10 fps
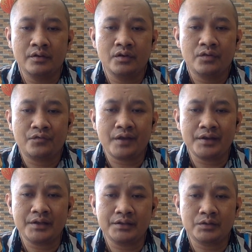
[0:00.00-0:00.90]

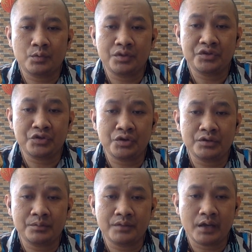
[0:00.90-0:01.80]
financed with
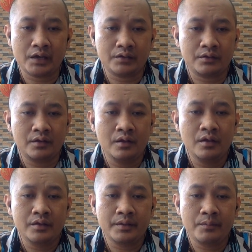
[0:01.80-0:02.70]
short-term debt,
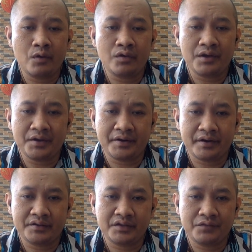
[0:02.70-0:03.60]
the more
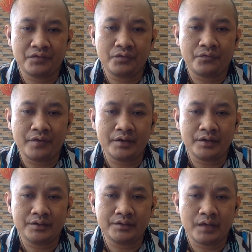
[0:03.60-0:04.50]
aggressive the
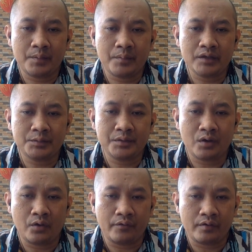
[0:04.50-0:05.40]
finance that must be
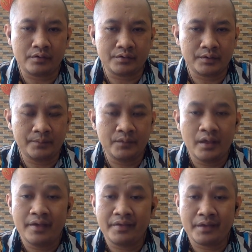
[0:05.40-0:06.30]
covered.
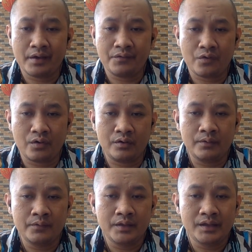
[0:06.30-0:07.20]
Therefore,
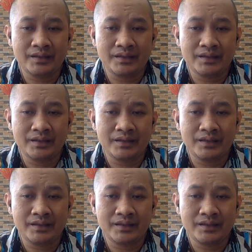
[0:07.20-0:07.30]
the